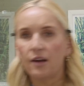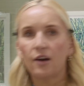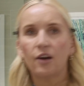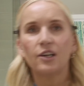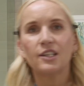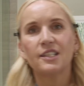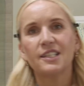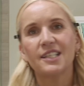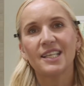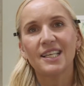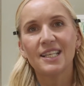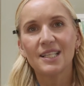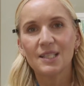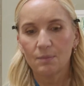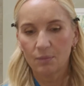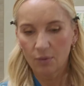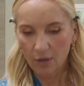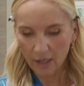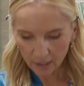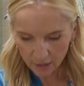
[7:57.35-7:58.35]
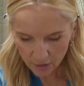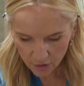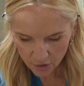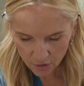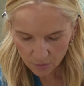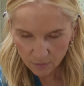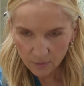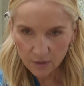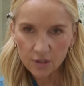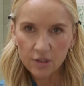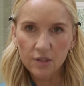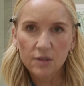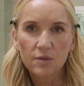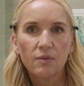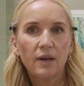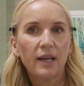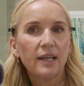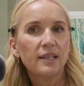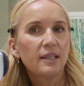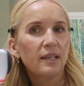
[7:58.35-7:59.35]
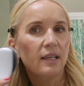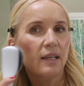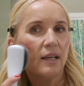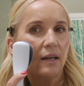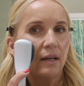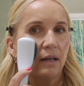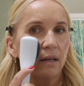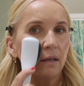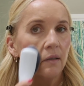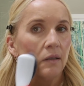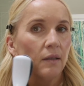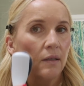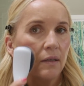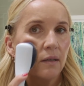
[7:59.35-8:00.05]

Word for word: Artiste brush, which is right here,